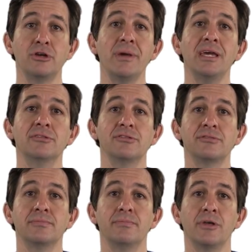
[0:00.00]

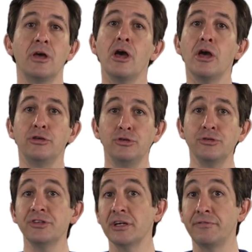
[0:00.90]
domains.
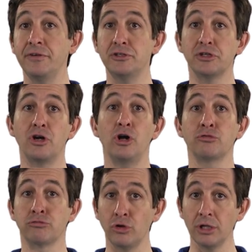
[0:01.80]
Using a feature called
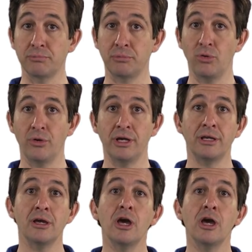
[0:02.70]
roll-up reporting,